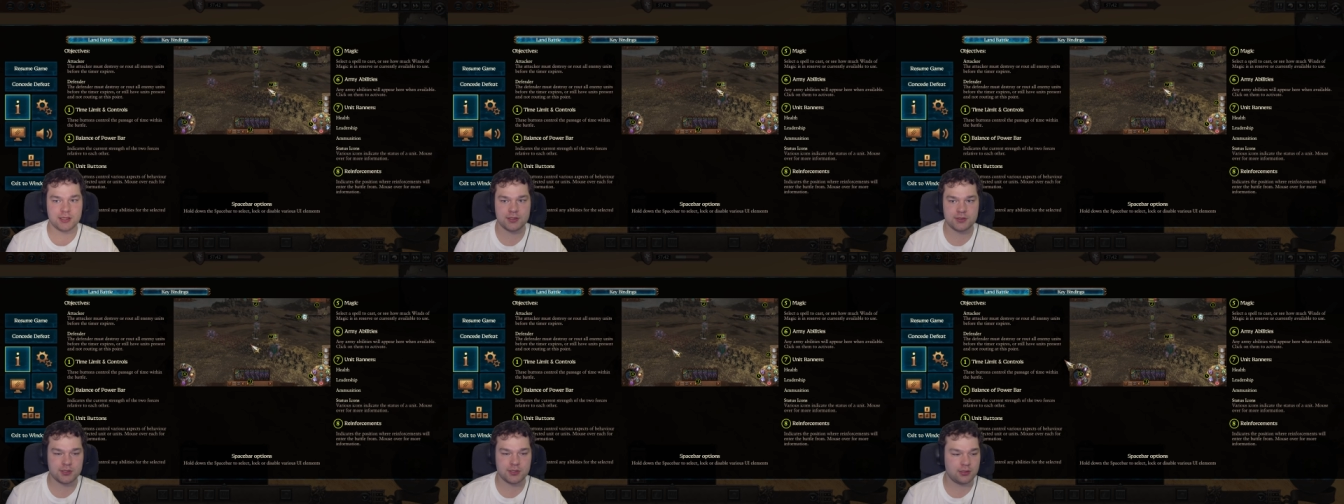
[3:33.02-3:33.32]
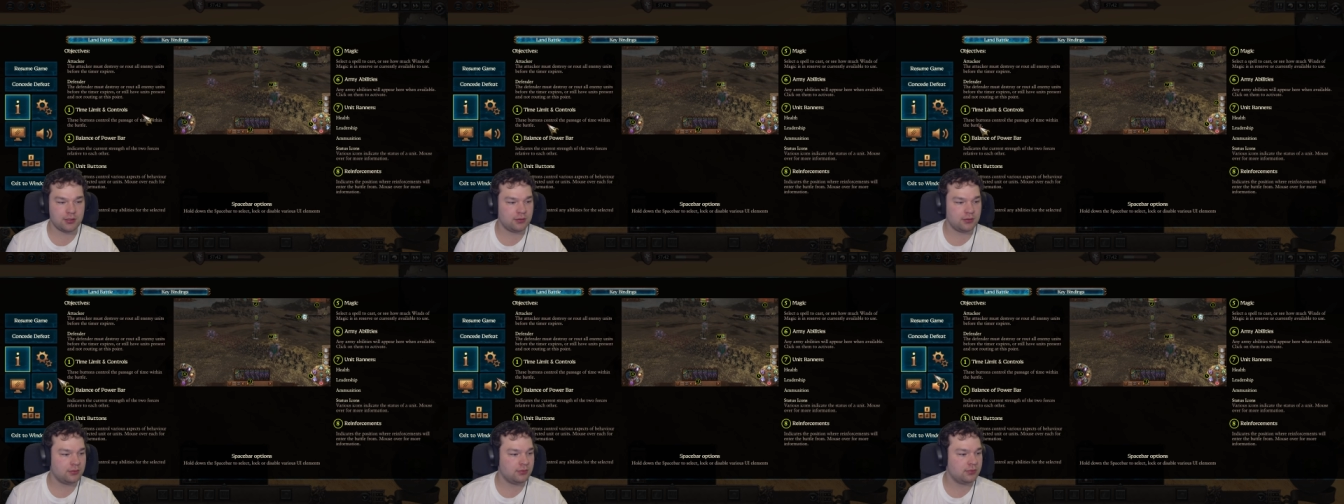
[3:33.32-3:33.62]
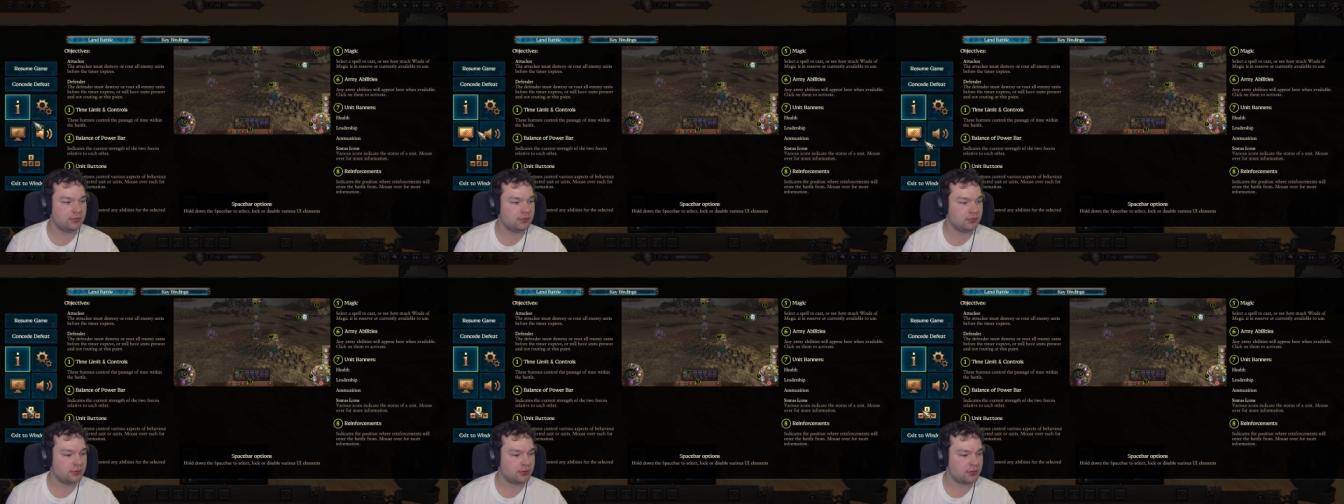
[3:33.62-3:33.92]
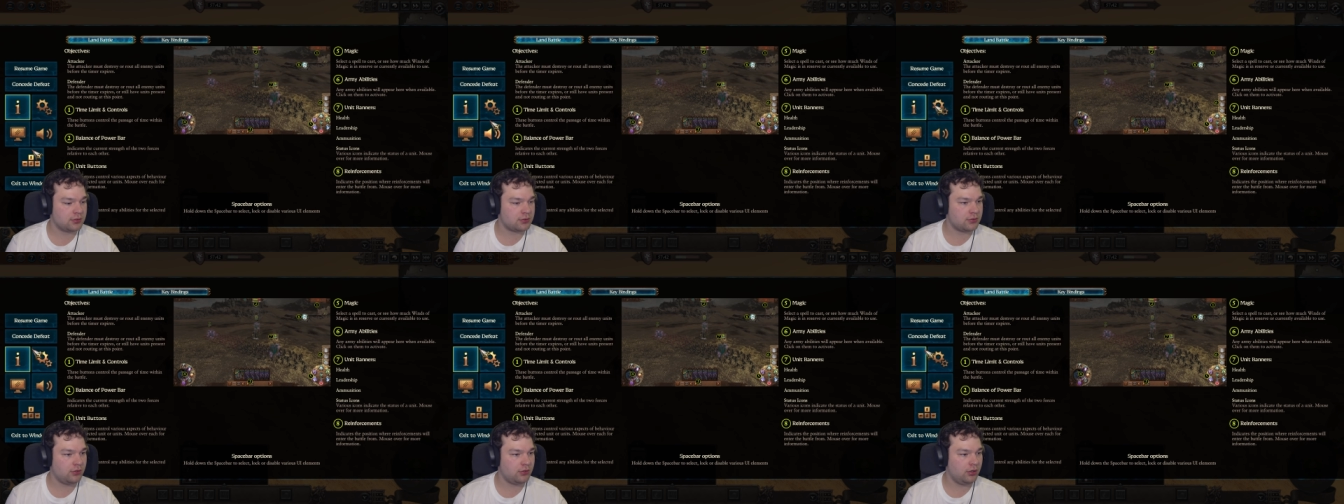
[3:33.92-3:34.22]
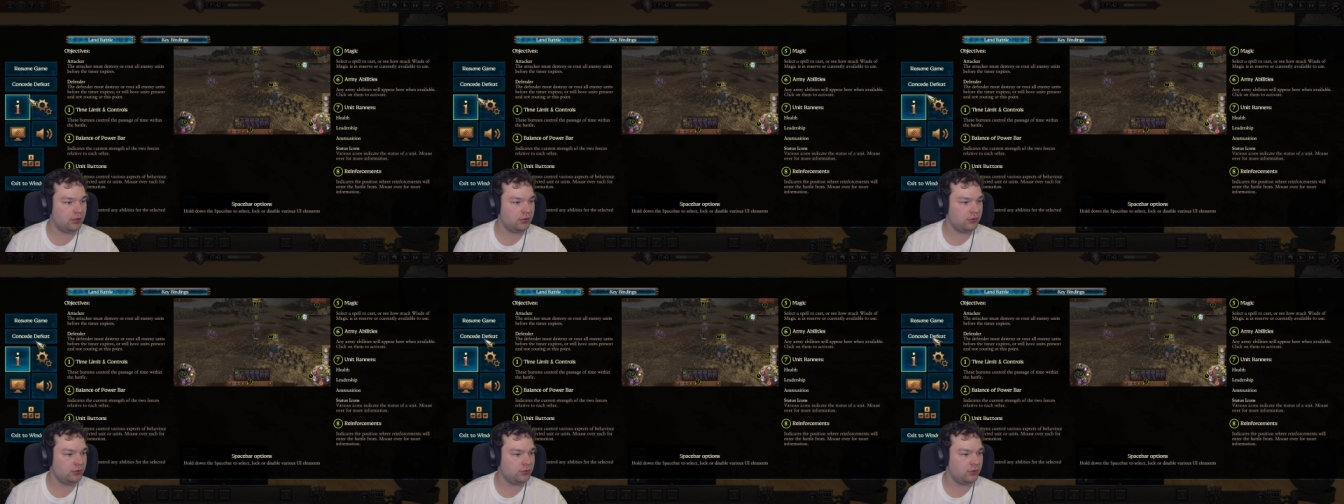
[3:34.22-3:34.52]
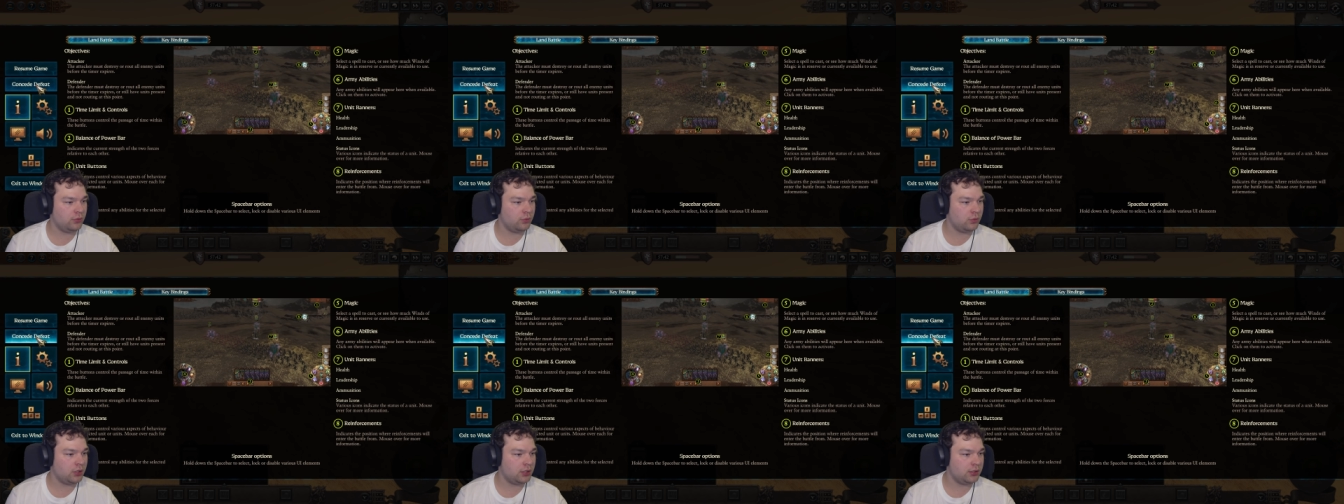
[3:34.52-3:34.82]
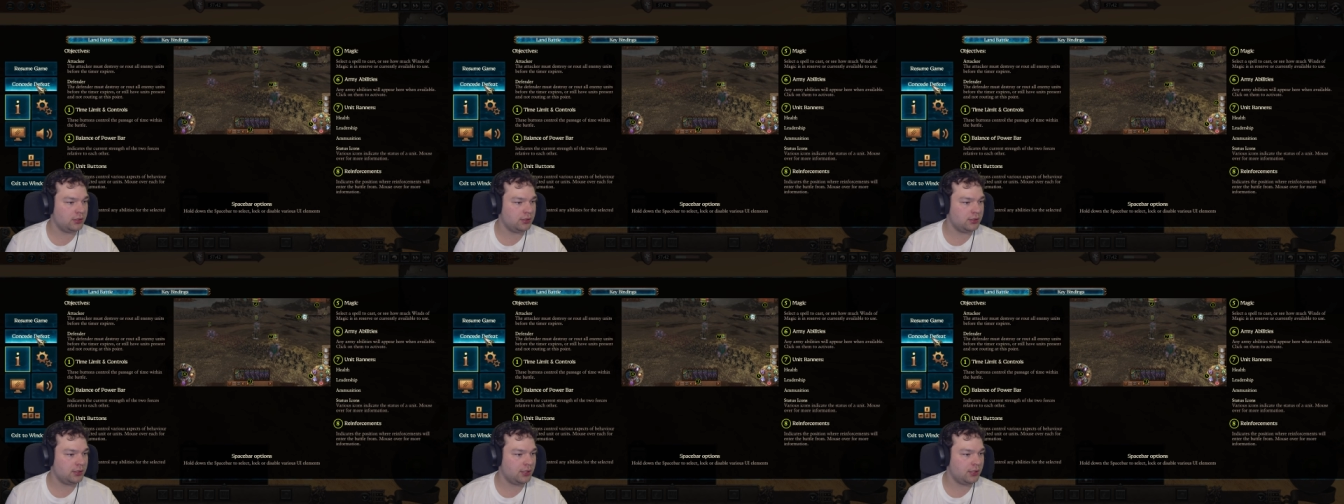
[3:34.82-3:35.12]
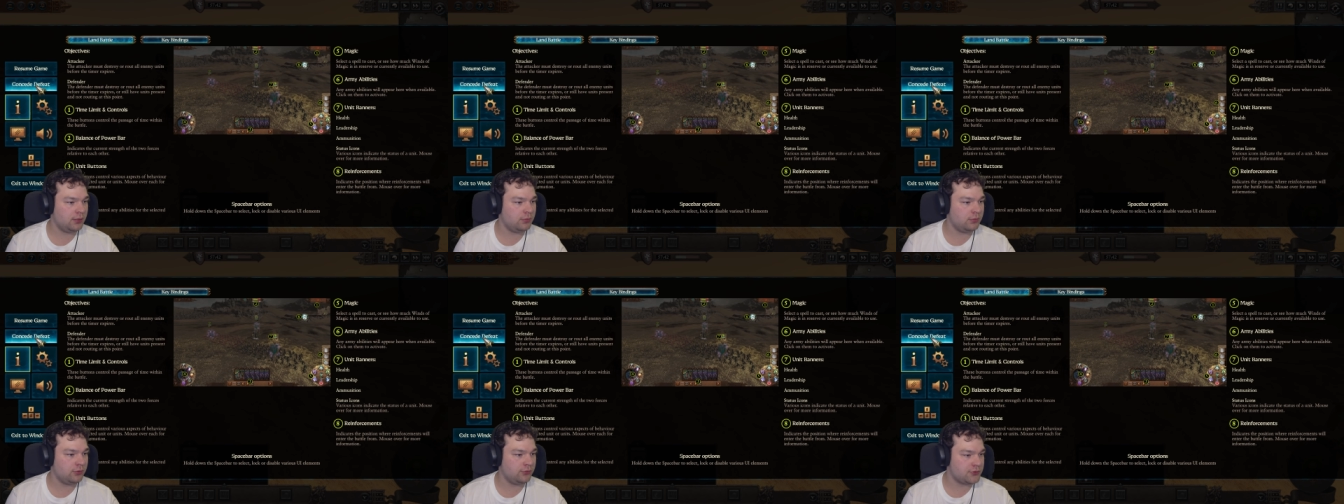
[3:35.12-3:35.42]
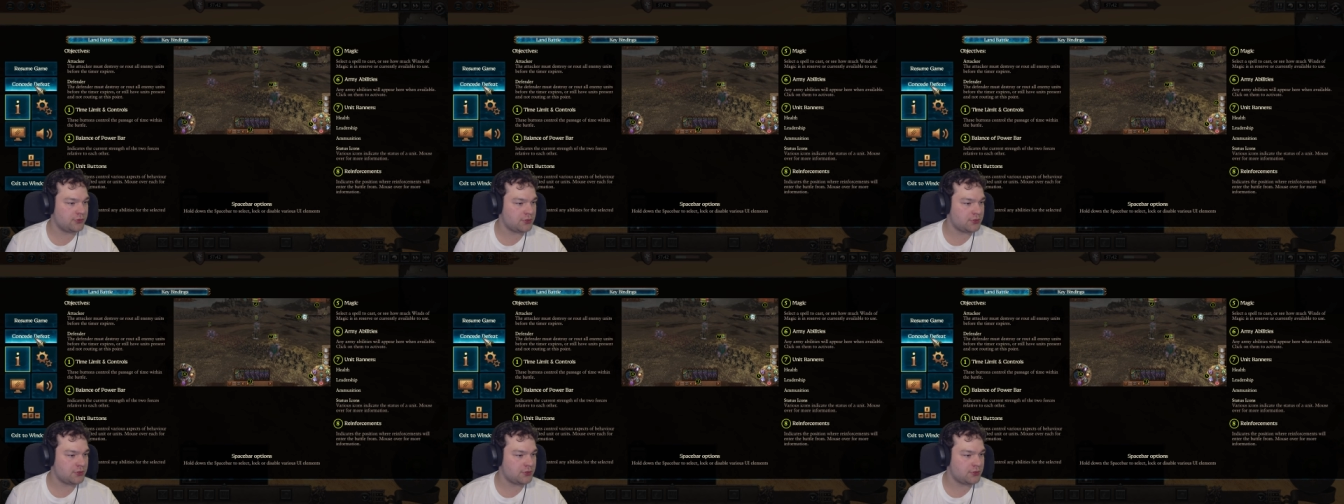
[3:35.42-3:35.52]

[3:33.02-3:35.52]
so Khorne one and moves